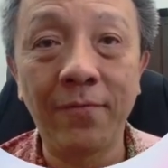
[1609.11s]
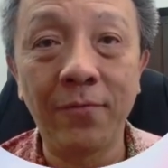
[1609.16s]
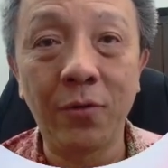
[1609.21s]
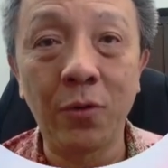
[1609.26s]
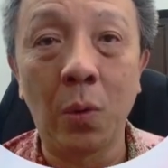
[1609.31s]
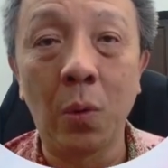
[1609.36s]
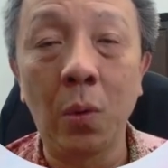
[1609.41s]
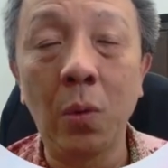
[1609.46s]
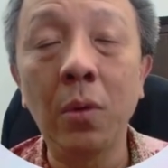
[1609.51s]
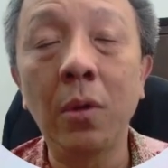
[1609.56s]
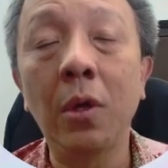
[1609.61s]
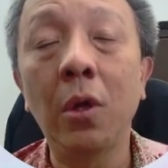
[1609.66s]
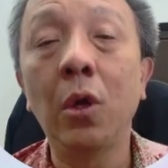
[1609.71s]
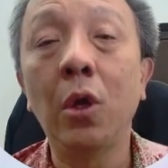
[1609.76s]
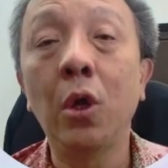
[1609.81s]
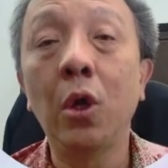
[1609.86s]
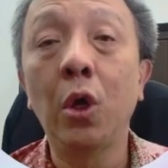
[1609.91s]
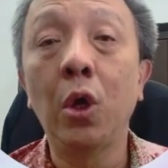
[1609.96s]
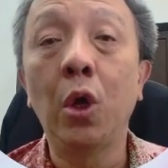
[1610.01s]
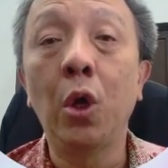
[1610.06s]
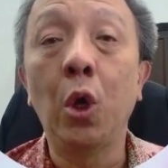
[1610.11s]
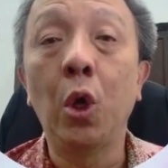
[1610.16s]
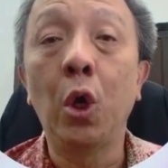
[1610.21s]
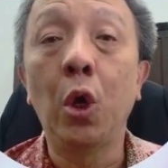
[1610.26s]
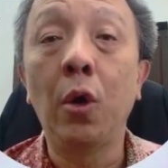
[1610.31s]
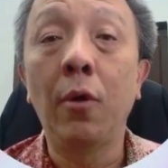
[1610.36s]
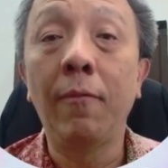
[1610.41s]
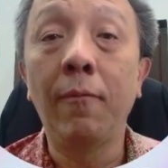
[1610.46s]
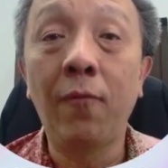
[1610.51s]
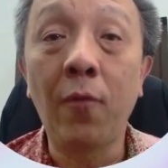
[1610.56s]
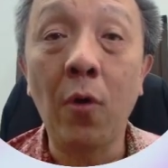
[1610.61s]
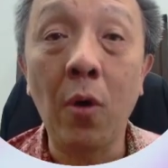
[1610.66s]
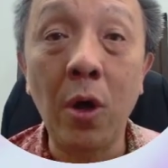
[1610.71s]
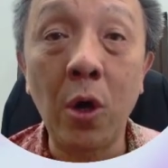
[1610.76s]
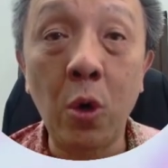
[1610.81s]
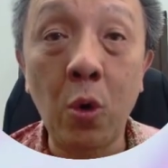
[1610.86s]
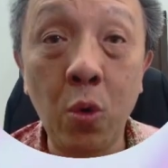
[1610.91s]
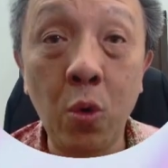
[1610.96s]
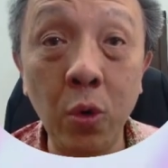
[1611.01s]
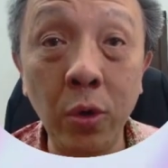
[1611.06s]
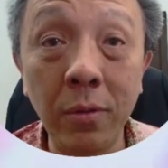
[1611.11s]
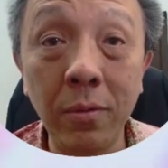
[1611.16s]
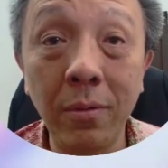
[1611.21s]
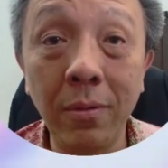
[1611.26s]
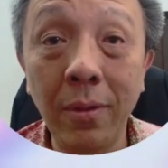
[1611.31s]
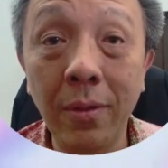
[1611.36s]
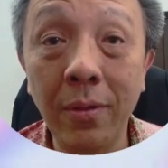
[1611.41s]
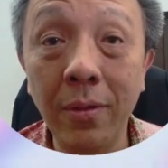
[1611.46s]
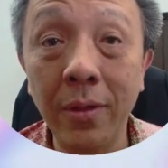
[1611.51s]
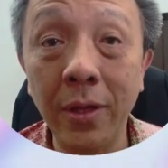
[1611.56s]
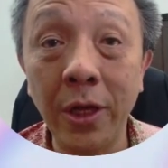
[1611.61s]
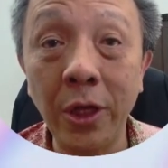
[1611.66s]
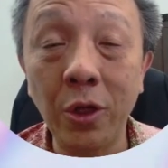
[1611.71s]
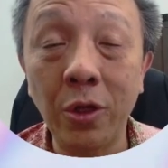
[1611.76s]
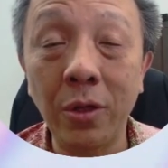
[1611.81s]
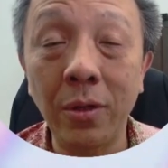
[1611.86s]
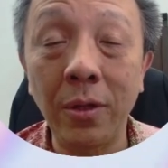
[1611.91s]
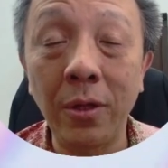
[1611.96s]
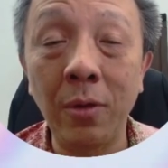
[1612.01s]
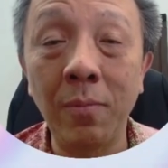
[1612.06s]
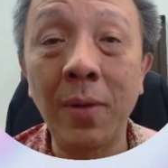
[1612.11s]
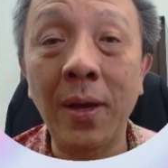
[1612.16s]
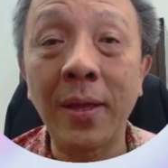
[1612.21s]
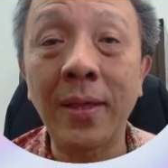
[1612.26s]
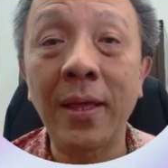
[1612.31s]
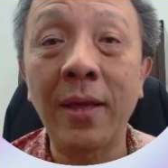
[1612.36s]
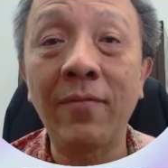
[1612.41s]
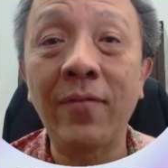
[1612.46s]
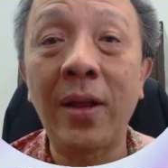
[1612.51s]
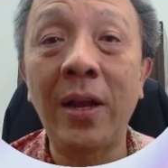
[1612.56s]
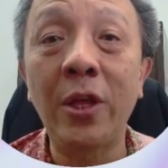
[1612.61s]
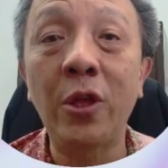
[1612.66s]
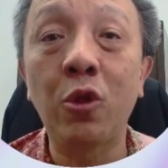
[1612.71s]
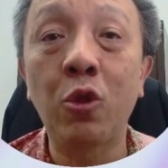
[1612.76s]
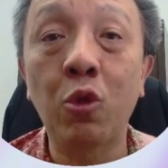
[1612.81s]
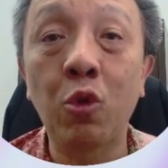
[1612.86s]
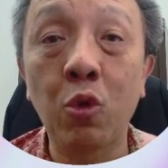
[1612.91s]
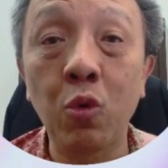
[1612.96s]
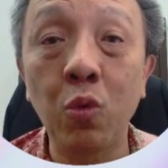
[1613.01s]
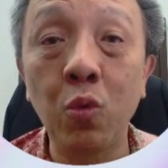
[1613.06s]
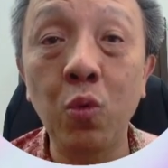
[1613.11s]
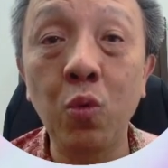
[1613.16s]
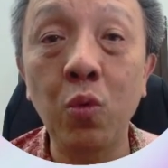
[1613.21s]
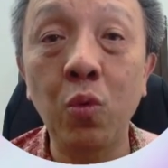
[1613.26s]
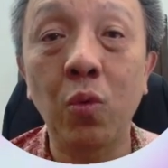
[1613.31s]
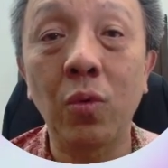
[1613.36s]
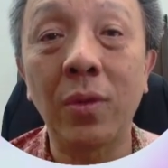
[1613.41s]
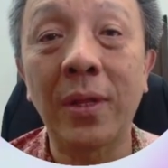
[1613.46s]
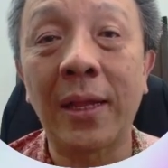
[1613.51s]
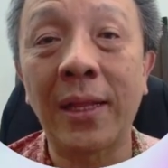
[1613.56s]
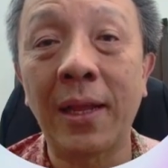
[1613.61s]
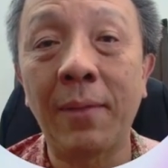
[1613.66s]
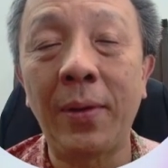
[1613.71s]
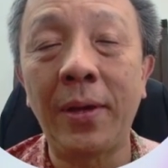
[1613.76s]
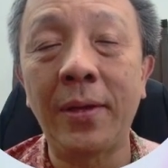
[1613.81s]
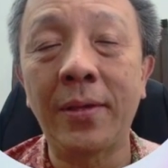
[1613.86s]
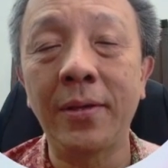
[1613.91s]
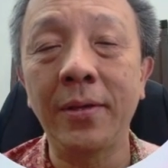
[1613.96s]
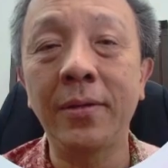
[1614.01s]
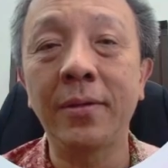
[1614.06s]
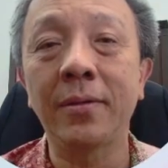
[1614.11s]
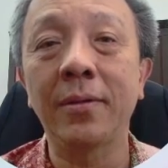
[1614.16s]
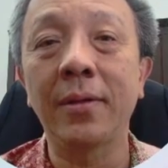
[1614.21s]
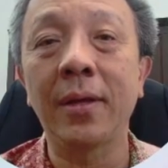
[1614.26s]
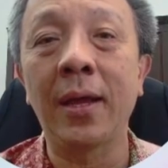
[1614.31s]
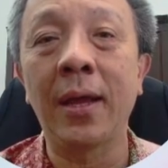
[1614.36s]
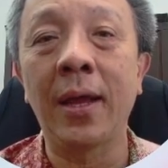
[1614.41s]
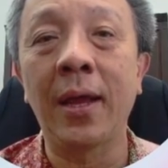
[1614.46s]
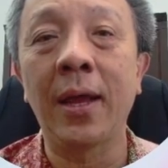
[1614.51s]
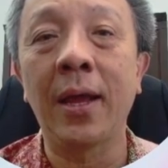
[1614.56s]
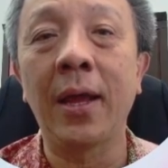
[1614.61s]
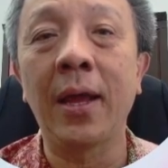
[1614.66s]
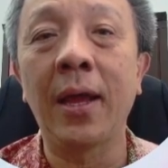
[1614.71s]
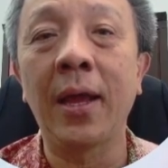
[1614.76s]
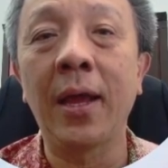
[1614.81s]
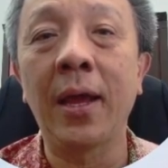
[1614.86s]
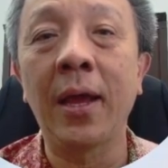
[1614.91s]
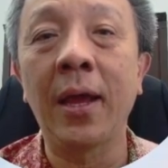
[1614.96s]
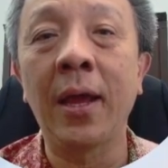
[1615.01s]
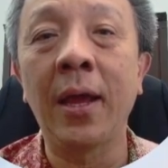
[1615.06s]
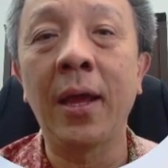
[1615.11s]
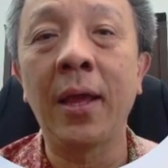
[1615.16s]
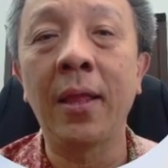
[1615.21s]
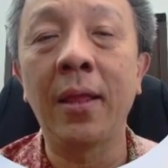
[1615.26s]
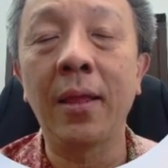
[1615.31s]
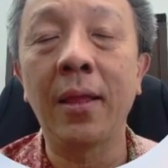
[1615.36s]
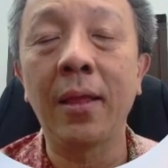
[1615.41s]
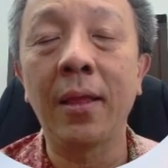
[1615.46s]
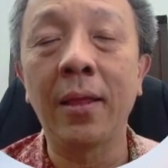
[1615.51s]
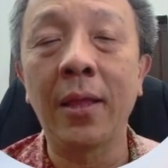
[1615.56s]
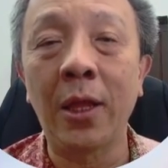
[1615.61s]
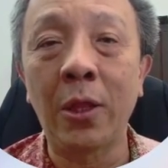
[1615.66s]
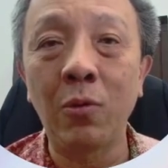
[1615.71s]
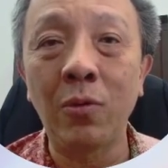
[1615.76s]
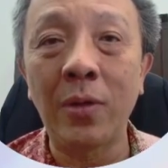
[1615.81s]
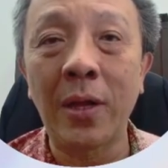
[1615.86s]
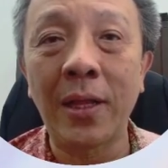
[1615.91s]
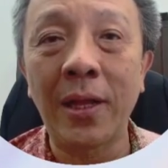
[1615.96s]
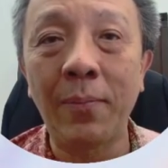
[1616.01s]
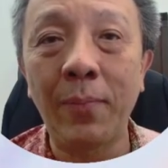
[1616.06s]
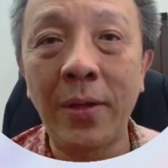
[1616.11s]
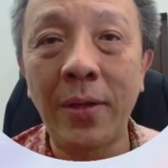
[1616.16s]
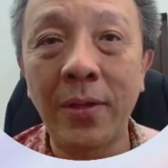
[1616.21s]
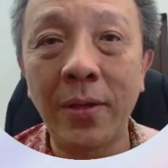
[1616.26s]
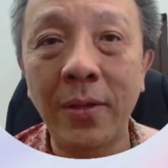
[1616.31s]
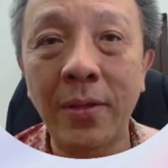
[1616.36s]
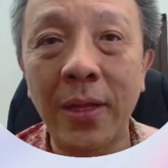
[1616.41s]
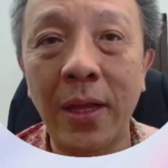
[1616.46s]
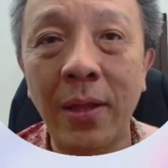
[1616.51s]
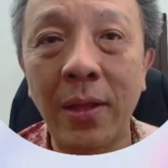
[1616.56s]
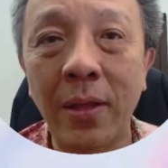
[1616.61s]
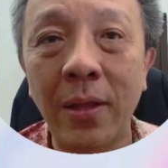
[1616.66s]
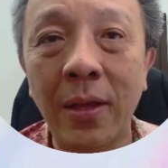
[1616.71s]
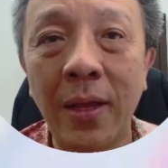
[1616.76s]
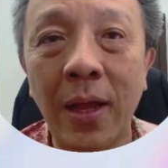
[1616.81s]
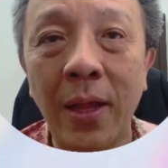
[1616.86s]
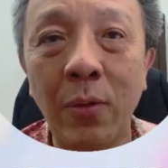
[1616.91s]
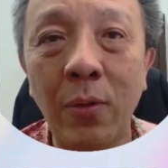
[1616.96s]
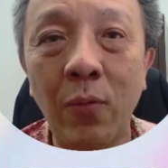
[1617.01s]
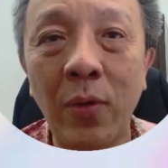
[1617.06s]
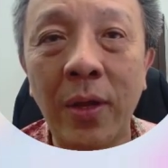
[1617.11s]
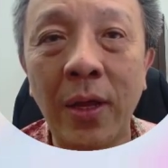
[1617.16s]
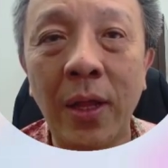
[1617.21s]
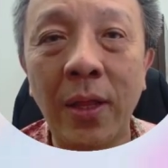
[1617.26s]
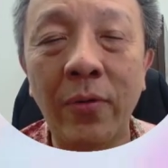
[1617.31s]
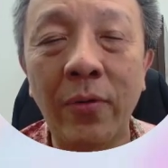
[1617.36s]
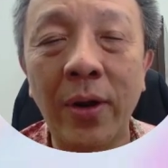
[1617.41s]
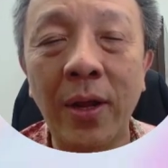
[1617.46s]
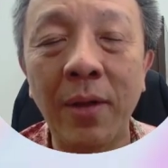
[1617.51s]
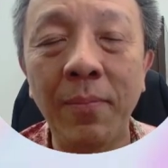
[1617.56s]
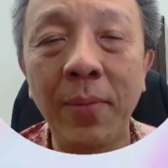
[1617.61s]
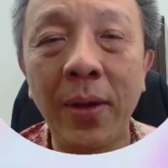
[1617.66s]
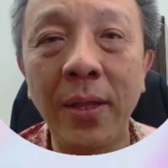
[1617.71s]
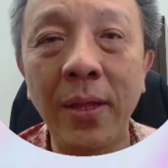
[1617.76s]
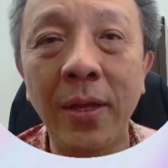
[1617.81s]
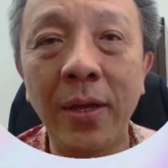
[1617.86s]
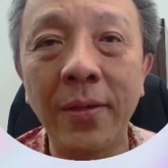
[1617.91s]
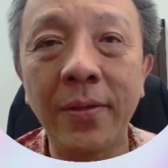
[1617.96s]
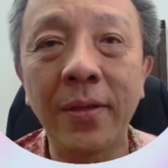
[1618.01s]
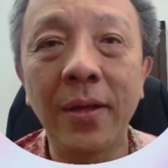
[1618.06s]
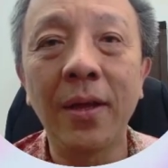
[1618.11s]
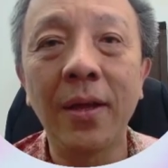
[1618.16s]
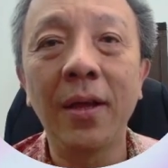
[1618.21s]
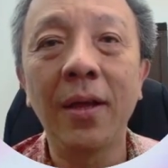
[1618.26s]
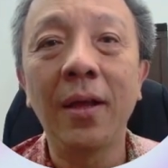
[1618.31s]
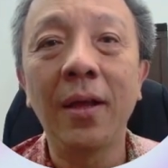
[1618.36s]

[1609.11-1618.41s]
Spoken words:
So for a good search, you must have at least 2 databases, and the 2 databases that we can recommend is